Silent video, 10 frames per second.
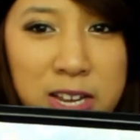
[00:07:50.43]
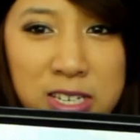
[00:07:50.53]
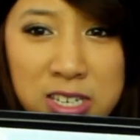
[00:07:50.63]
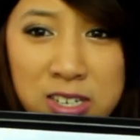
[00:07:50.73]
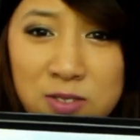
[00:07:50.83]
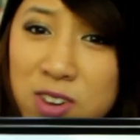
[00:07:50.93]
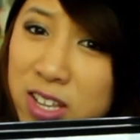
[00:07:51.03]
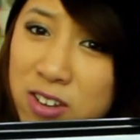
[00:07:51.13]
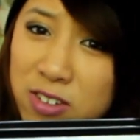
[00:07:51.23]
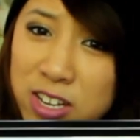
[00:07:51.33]
It's just a
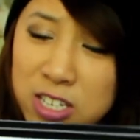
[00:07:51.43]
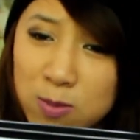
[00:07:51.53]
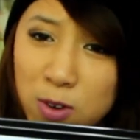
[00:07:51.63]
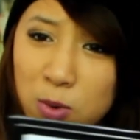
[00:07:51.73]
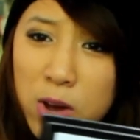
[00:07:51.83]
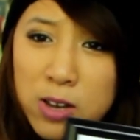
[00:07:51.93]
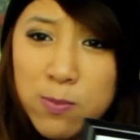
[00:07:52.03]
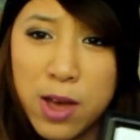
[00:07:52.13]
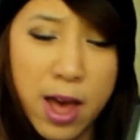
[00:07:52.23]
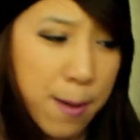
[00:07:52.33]
really, really small one.
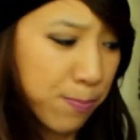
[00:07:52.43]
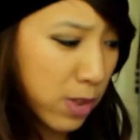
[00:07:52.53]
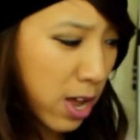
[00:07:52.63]
But